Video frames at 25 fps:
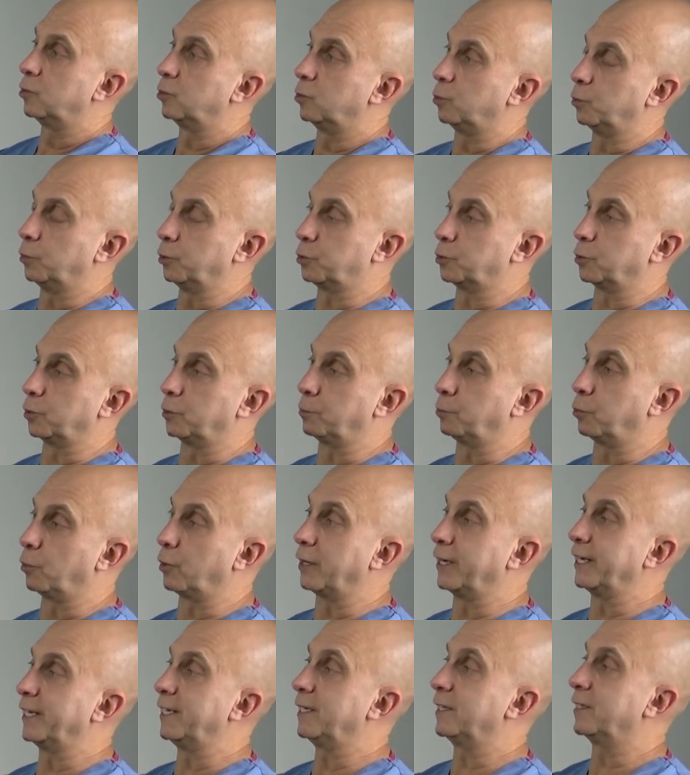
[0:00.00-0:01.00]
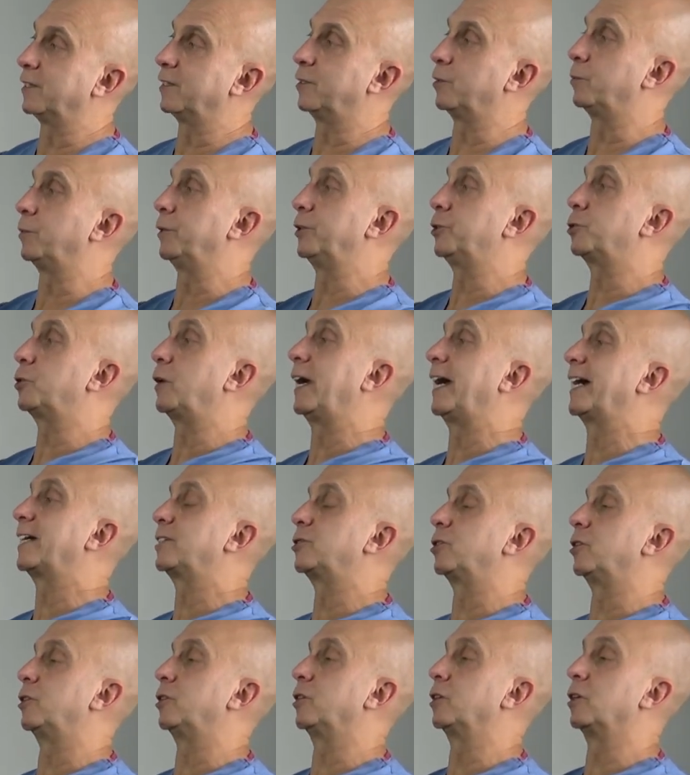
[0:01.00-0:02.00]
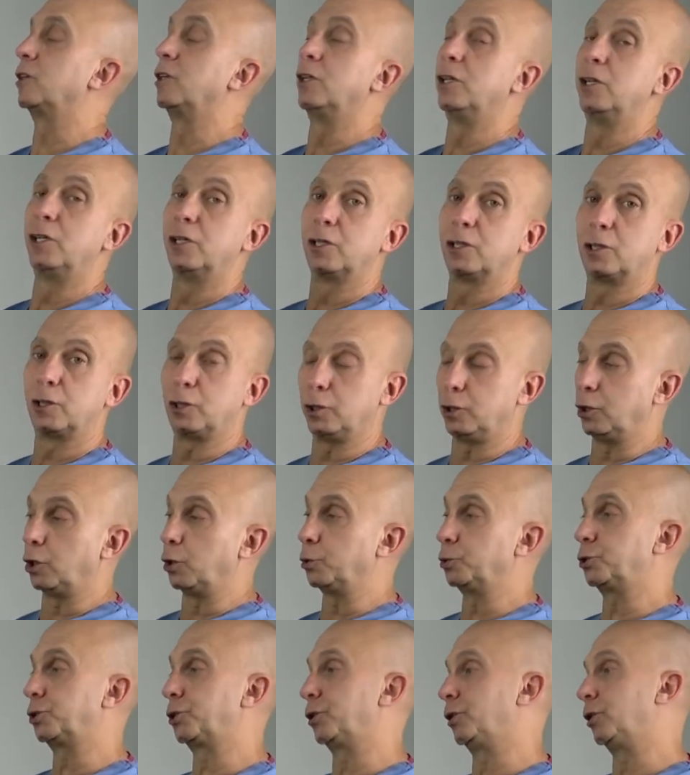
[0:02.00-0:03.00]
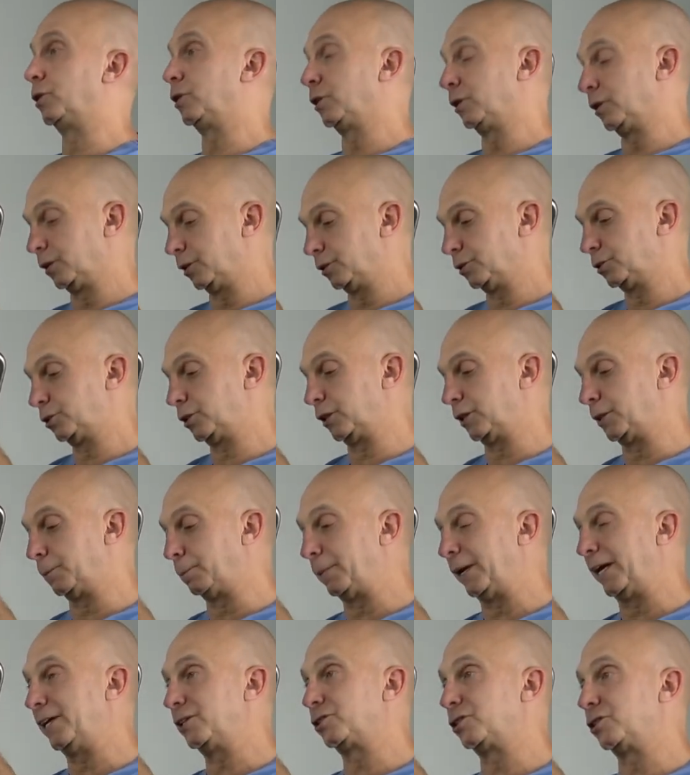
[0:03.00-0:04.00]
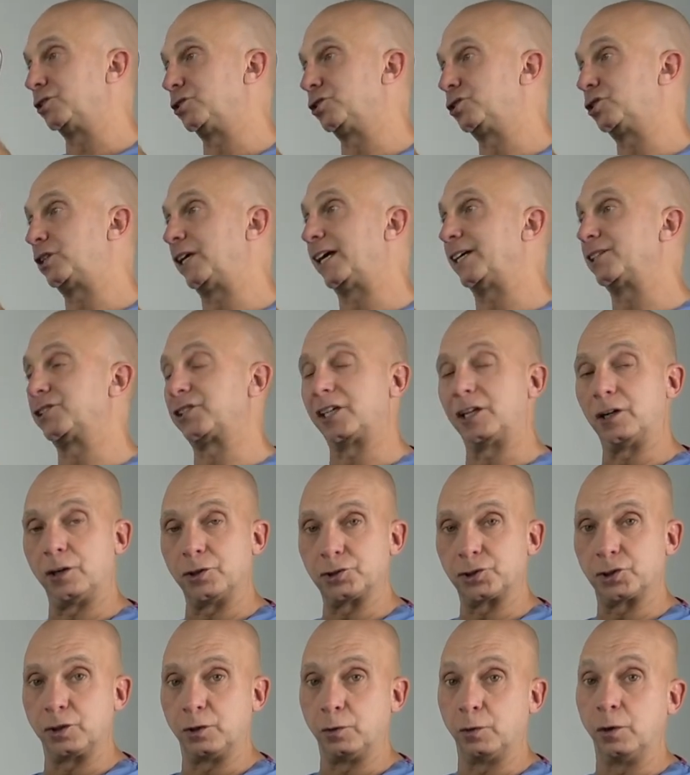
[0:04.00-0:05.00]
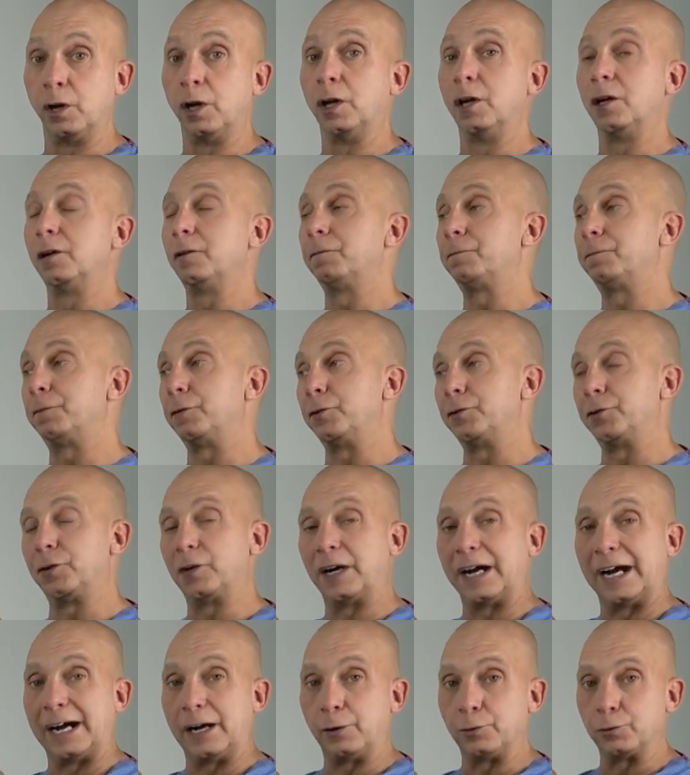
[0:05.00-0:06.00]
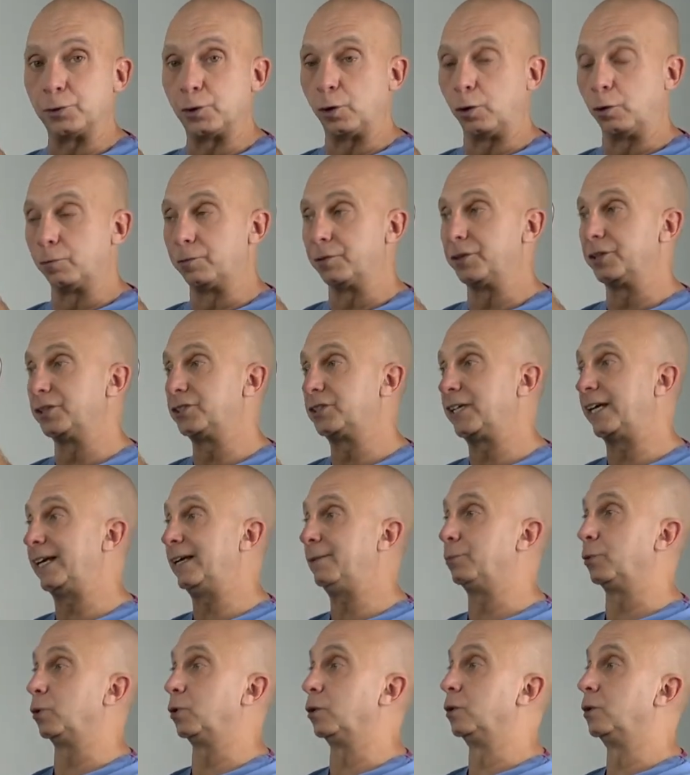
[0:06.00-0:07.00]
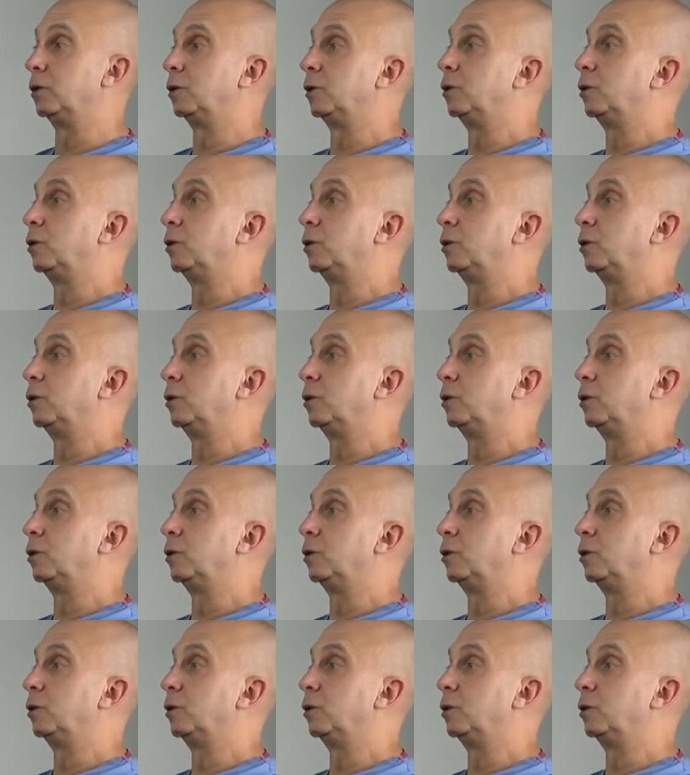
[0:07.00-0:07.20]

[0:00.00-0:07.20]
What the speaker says: which would bring the retractor closer to the patient's chest and also further out over the table,